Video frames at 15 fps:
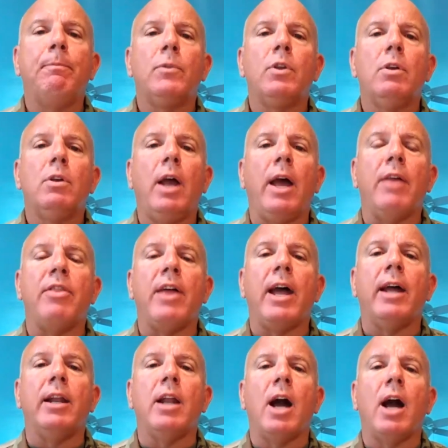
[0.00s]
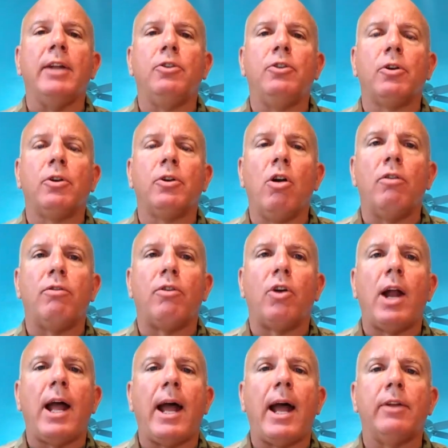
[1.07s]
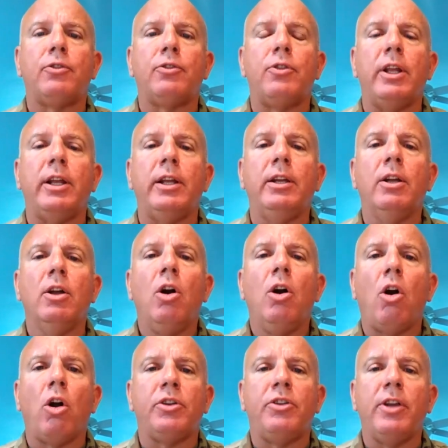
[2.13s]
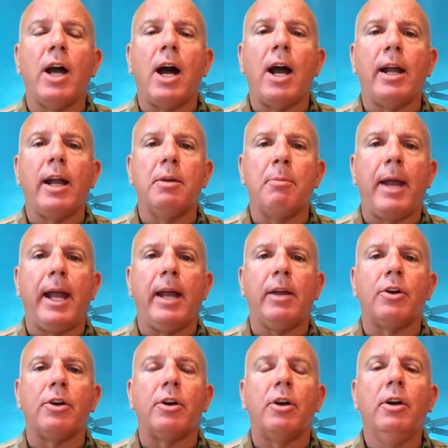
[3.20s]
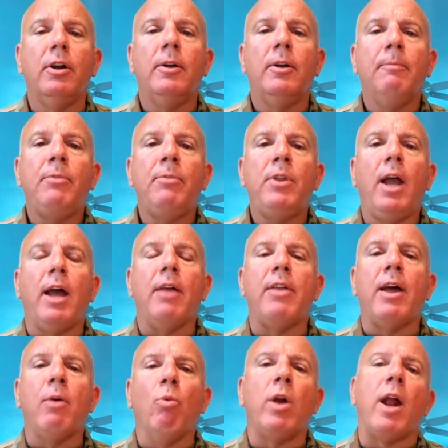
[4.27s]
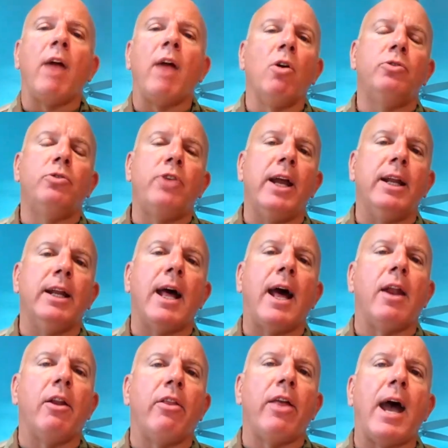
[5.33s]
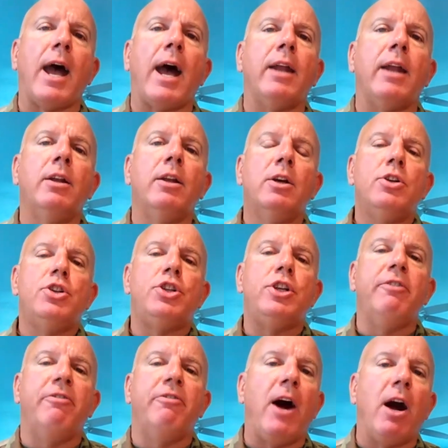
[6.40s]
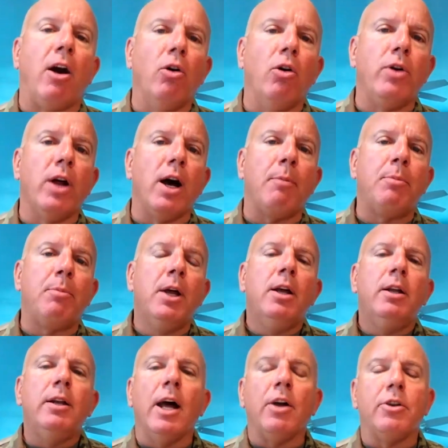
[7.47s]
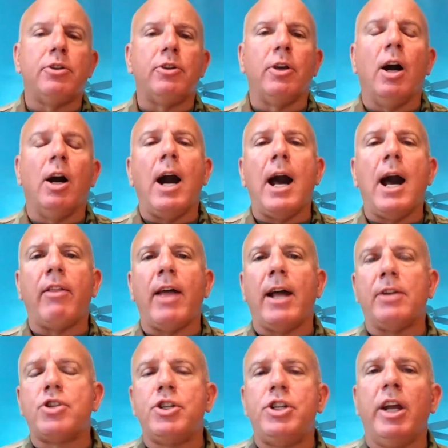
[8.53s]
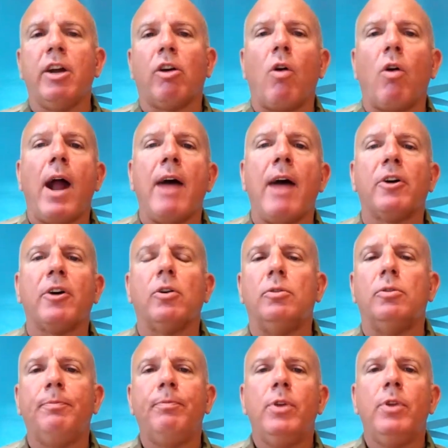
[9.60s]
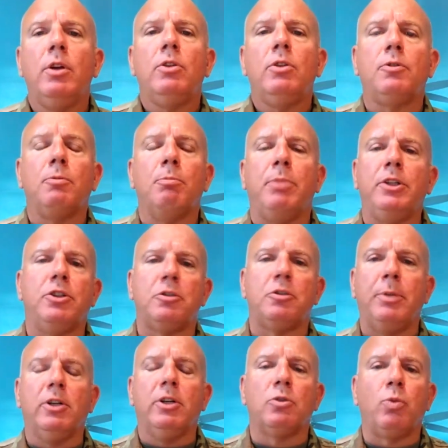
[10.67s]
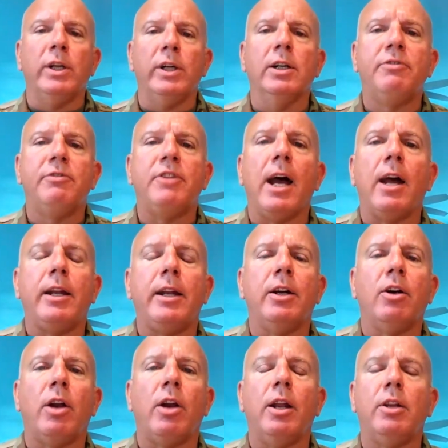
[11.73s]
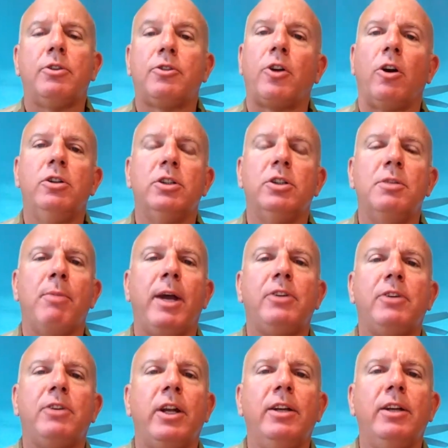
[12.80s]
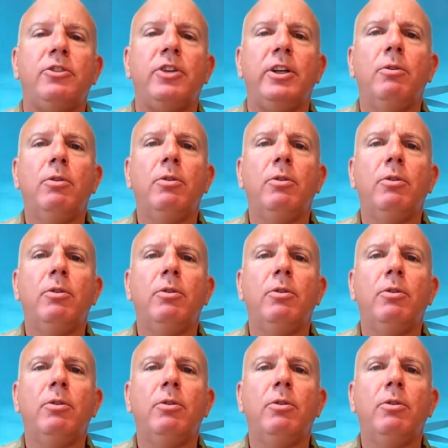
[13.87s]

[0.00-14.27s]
And then I took over as the RTI commander. And then when I rotated out of that, she followed up. Now, a lot of that's geographical, just because we live down here, and it certainly makes it easy,